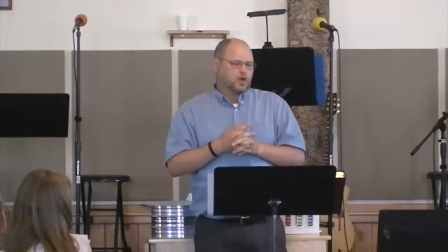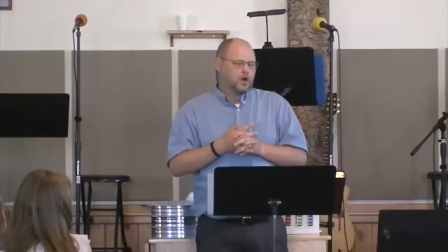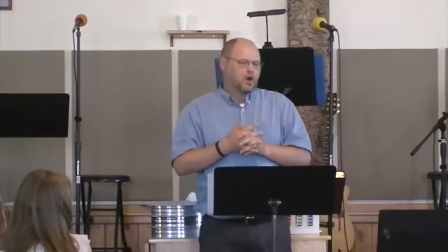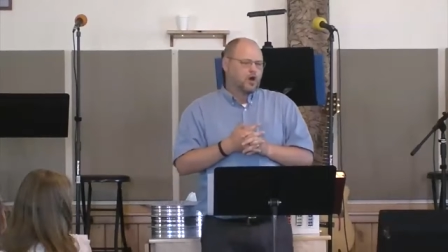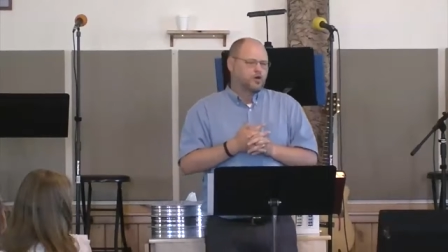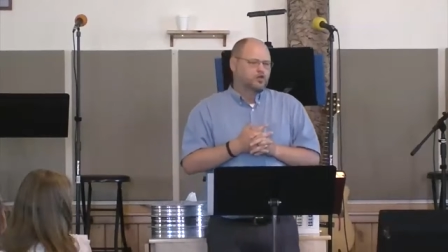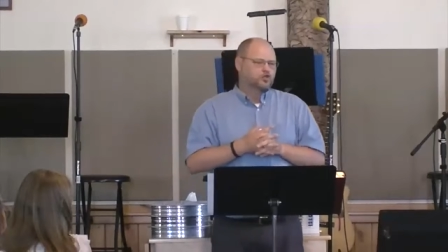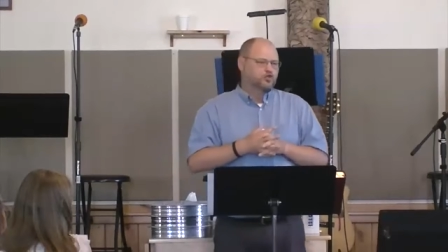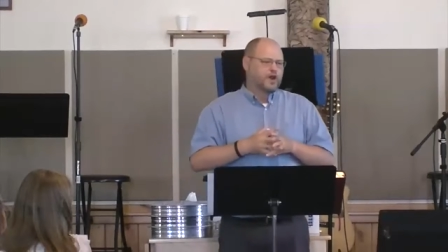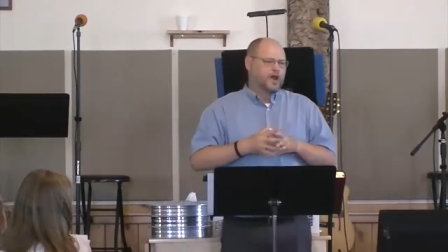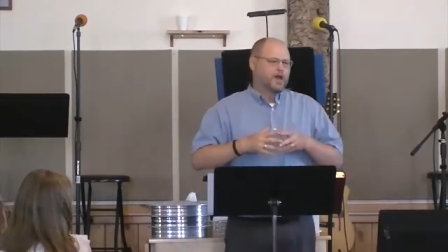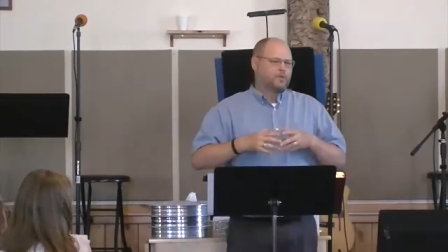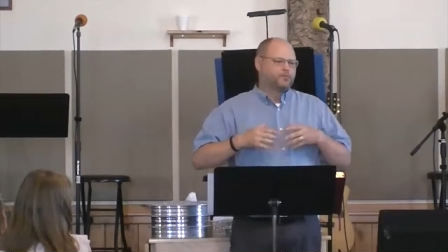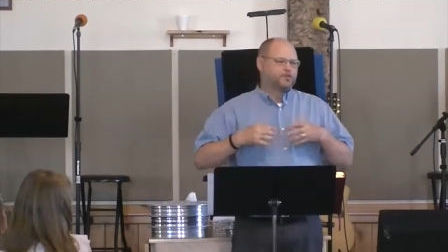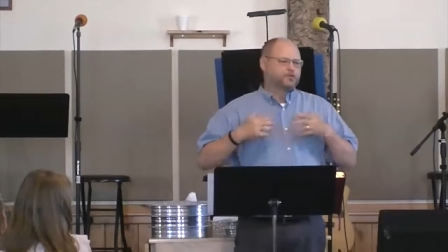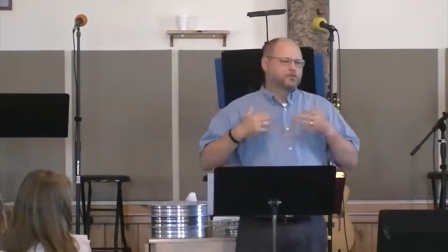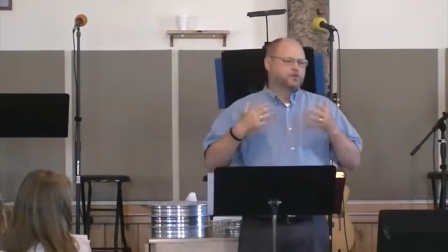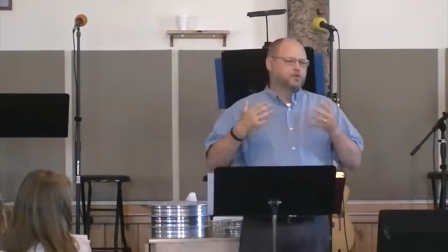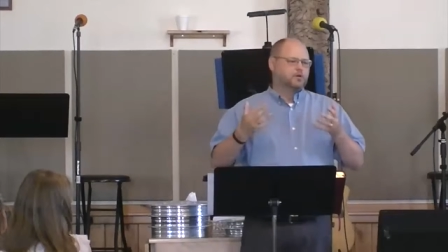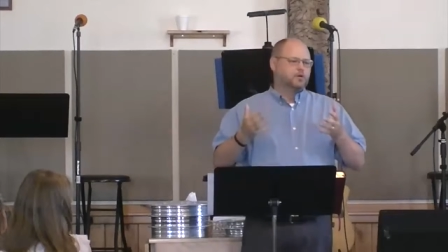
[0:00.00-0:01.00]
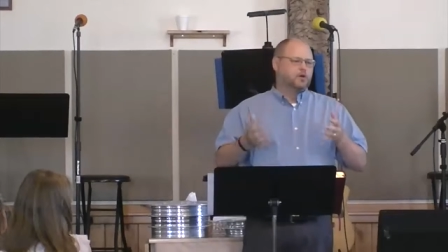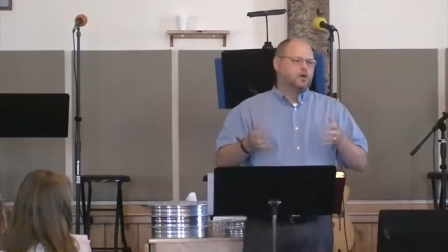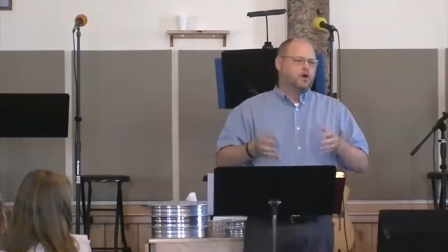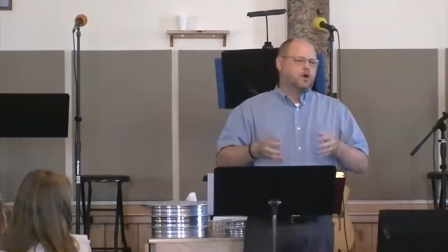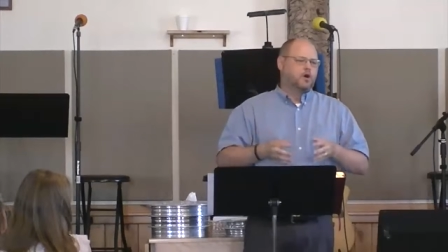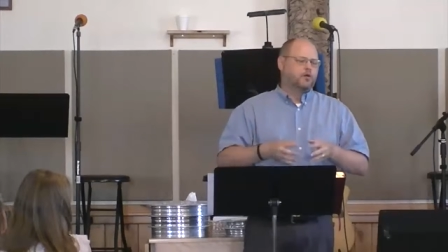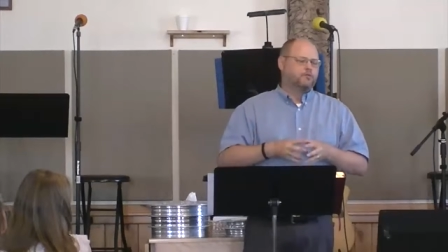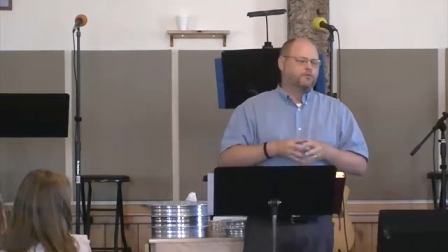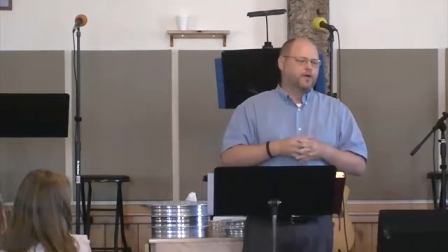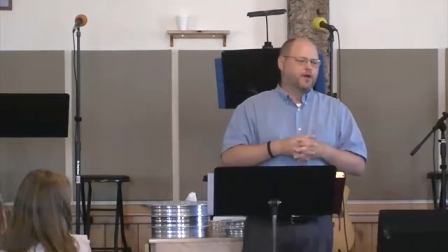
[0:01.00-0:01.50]
Our traps
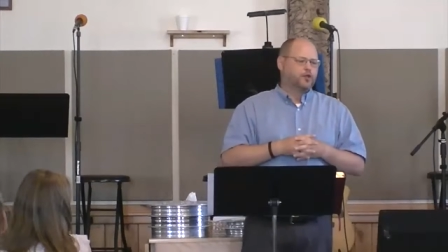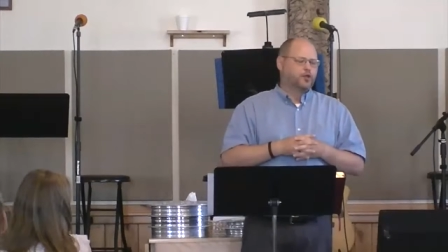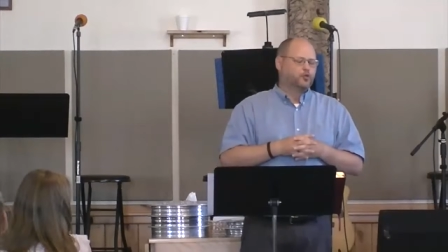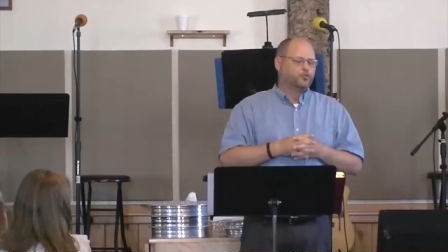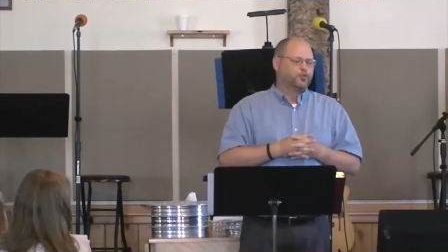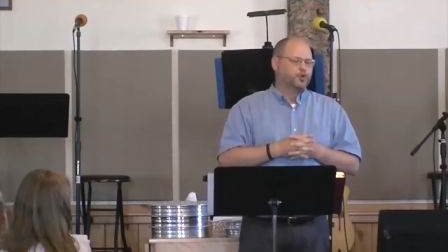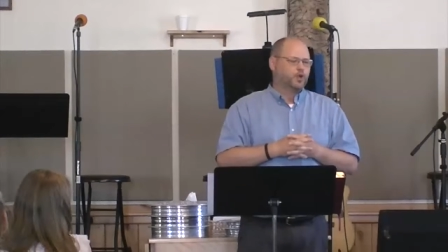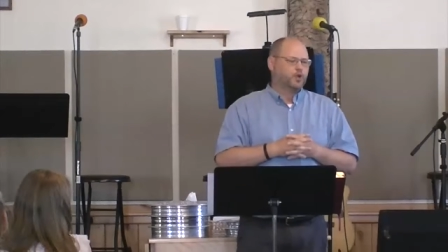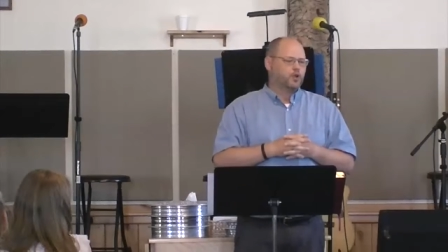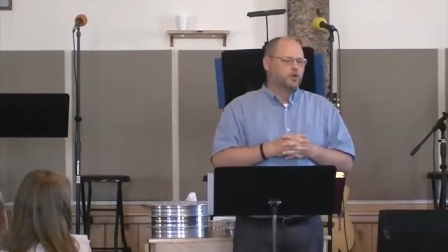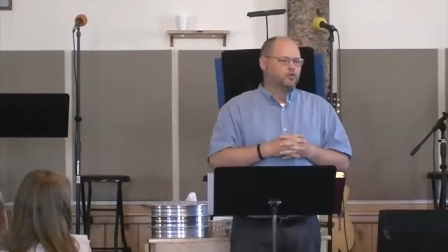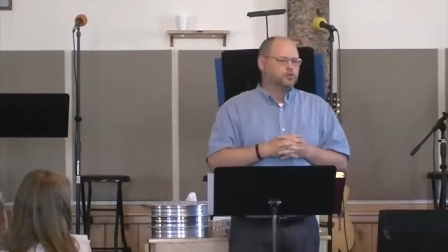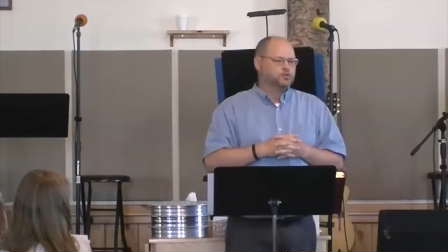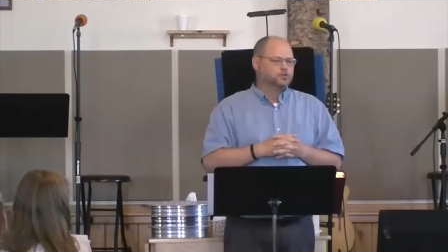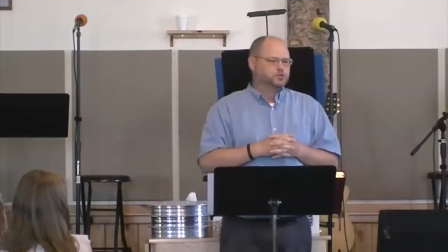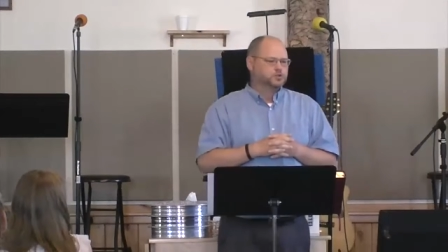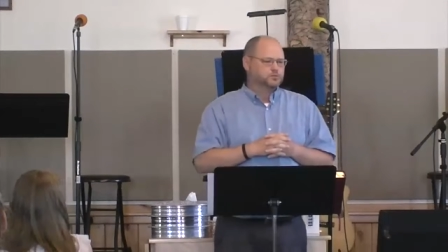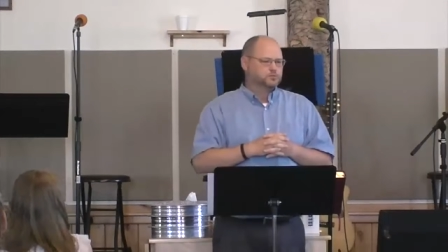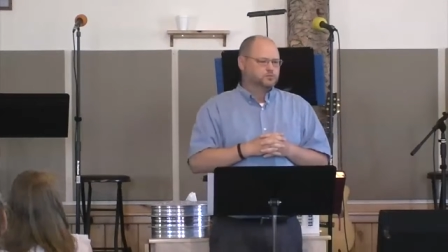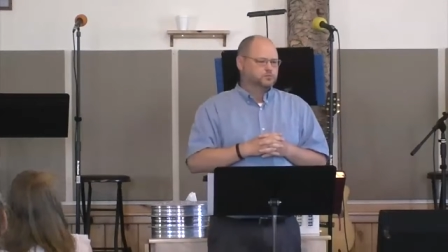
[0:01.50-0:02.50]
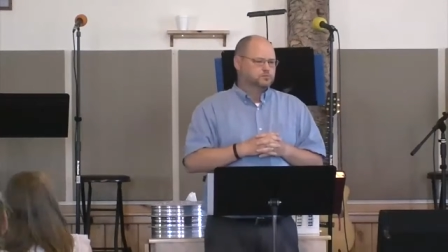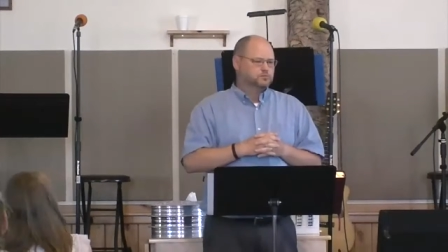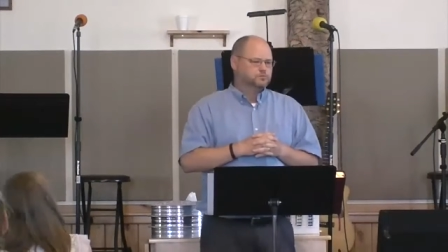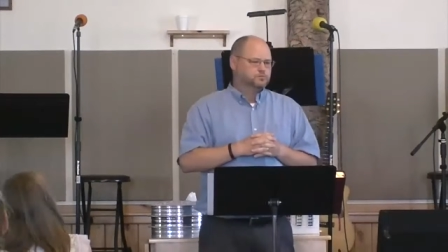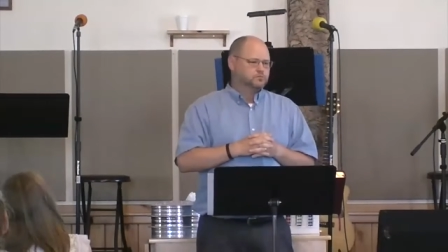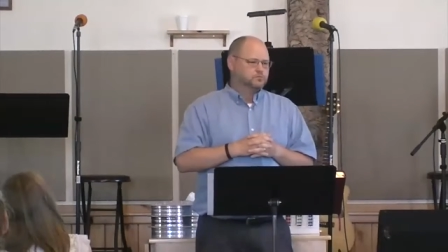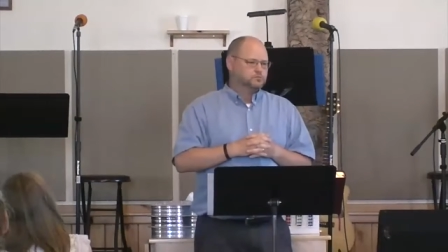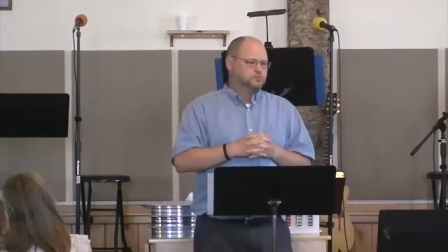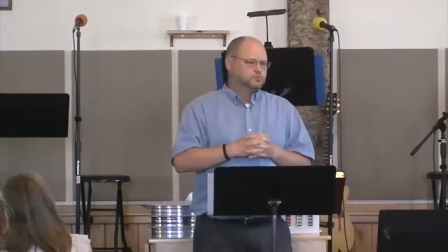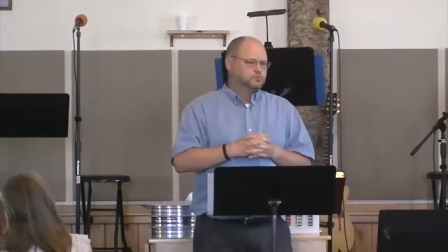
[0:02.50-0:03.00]
are feather pillows
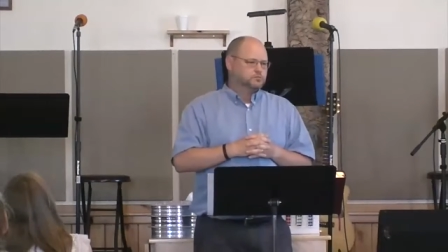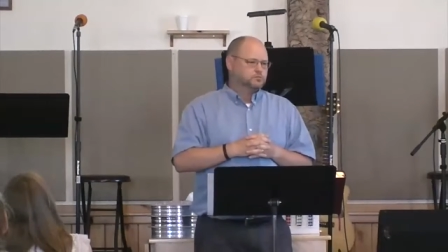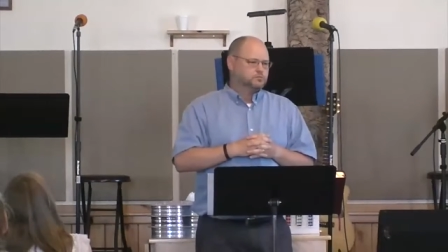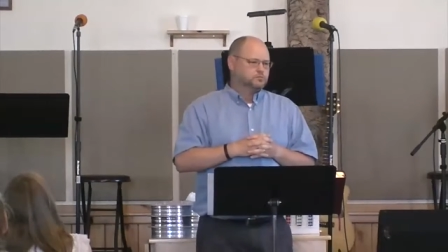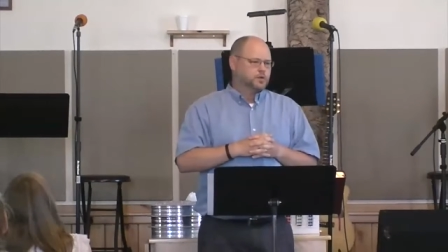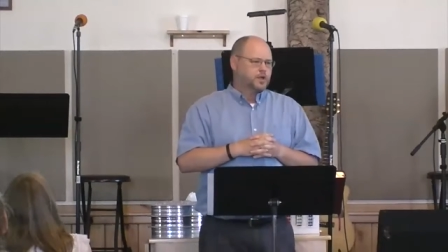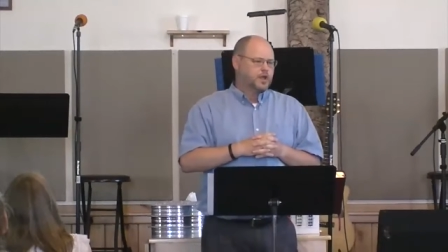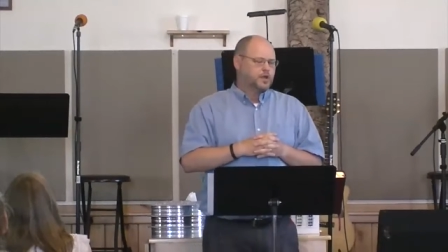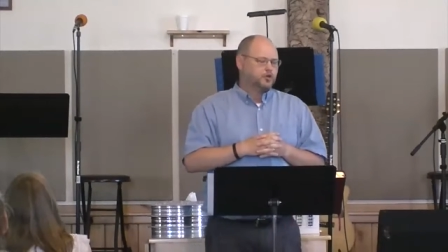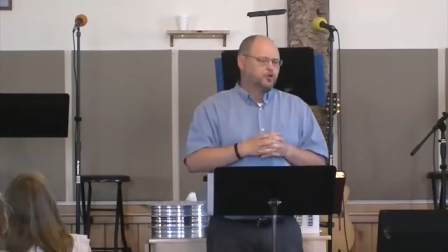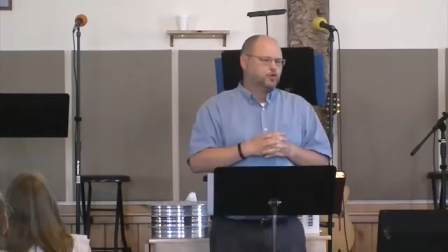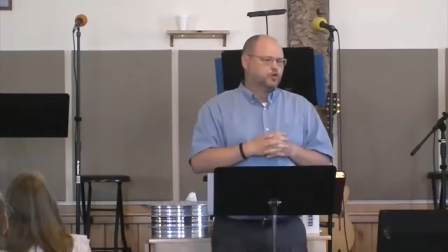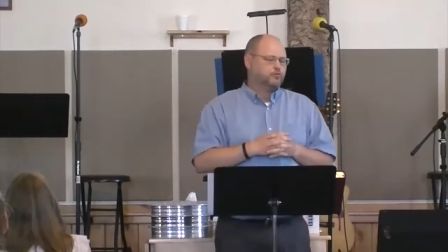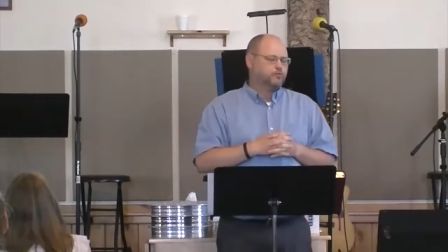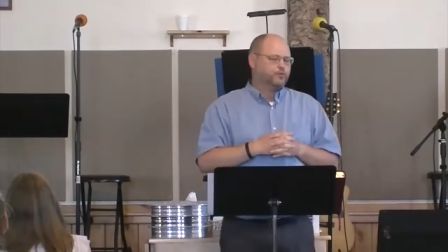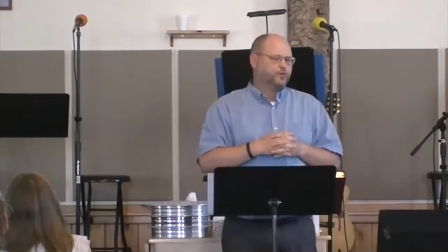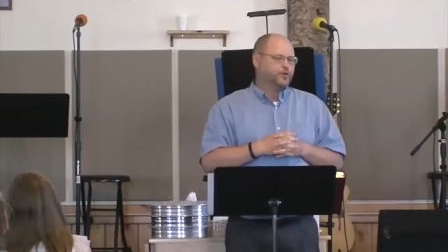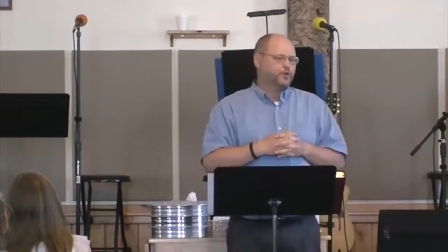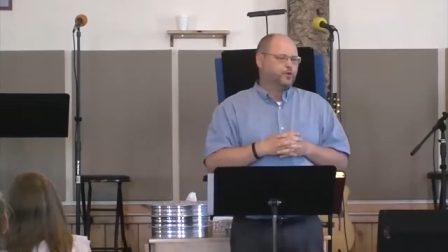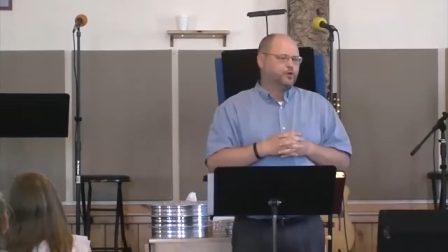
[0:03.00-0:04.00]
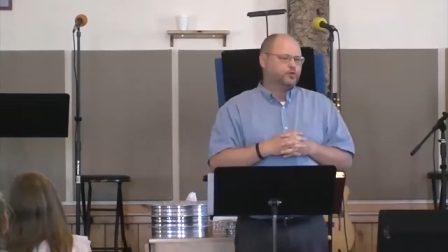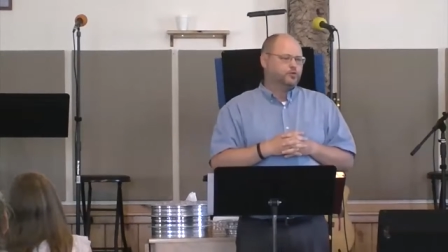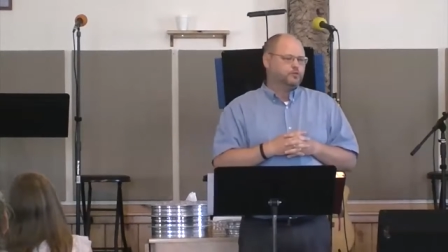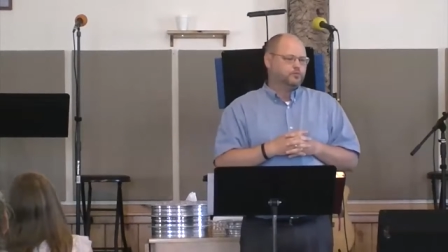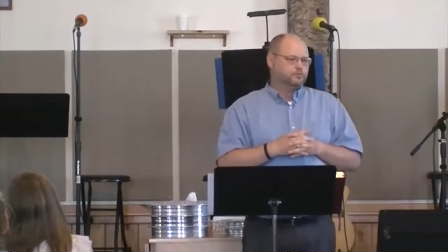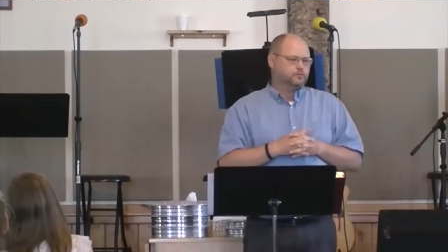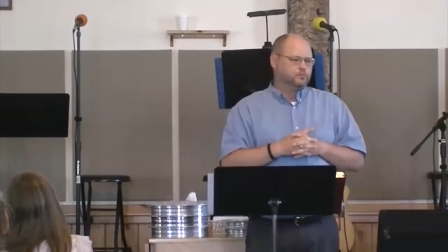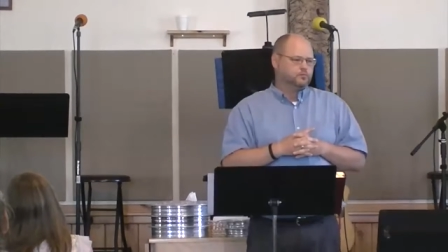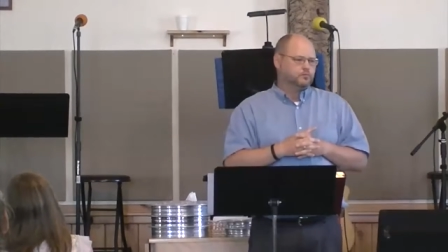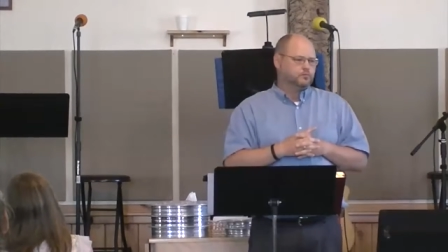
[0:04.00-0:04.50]
and good food